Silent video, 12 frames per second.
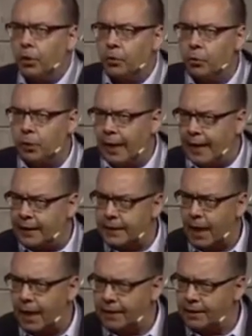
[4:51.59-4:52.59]
to
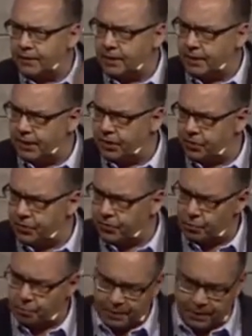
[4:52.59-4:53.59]
entice the teachers
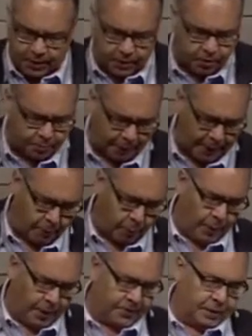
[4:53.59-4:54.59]
to be the inspiring
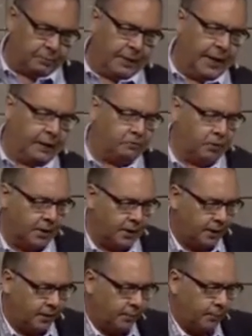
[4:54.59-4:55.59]
ones that we actually
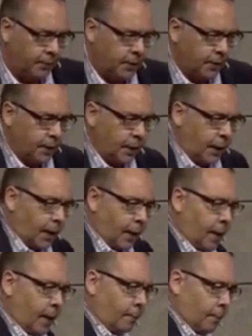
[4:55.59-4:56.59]
need.
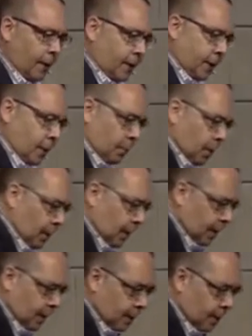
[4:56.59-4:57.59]
At TU
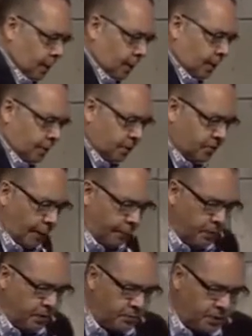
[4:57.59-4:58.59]
Munich in the
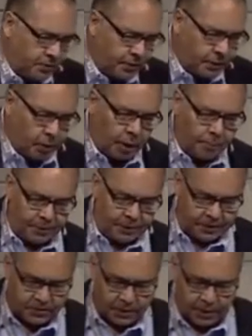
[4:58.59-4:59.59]
SAP University
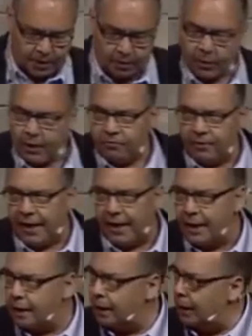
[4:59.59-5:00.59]
Competence Center, we
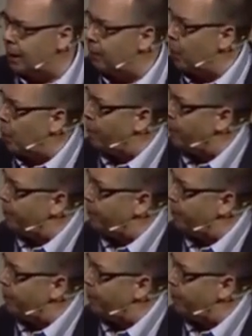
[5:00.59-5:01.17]
add a little more. We